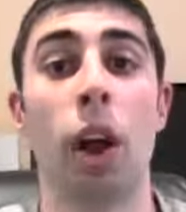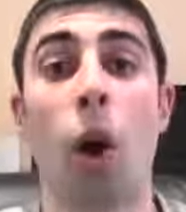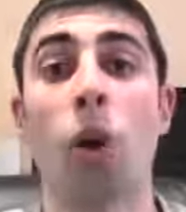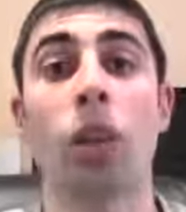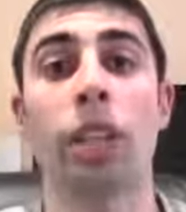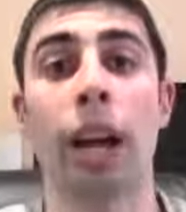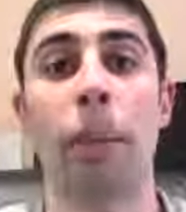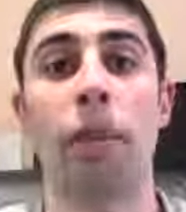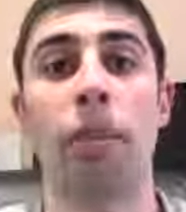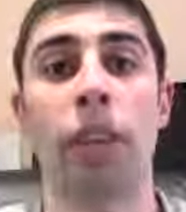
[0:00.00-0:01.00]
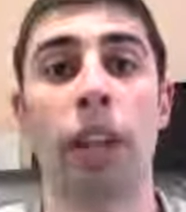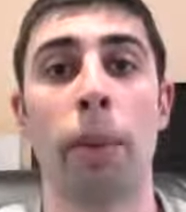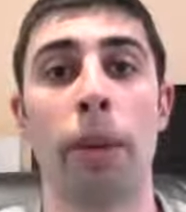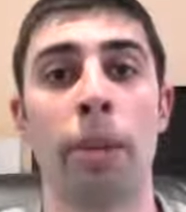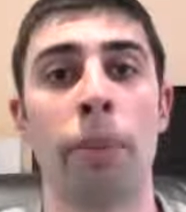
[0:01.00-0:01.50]
all the time for the
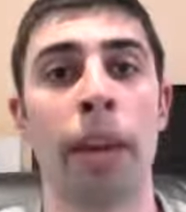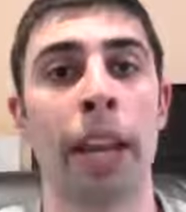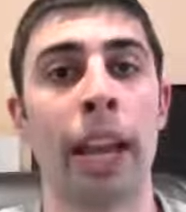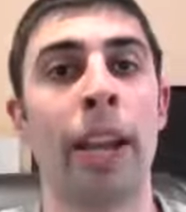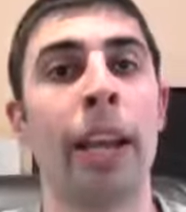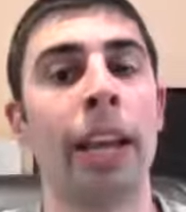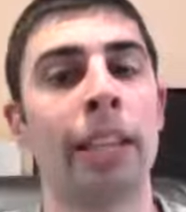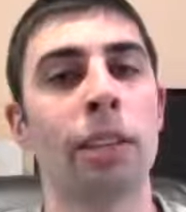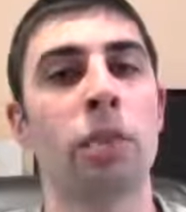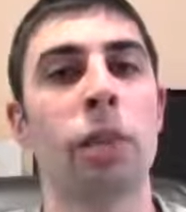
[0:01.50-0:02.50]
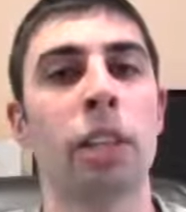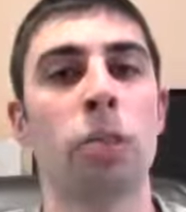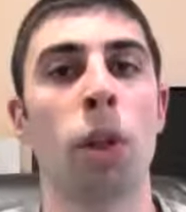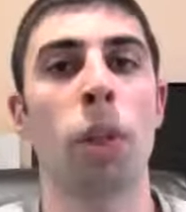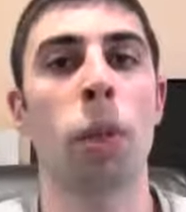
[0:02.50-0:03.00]
updates, but yet it seems to be a
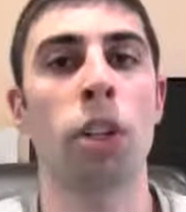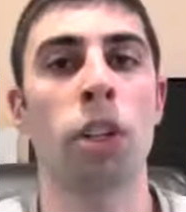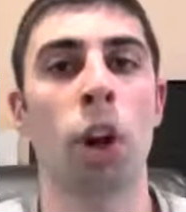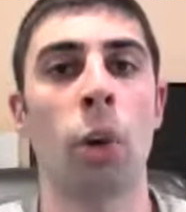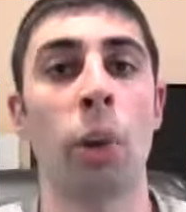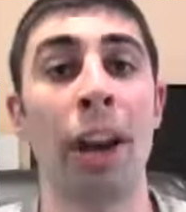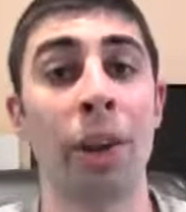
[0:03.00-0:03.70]
smaller portion of the hardware.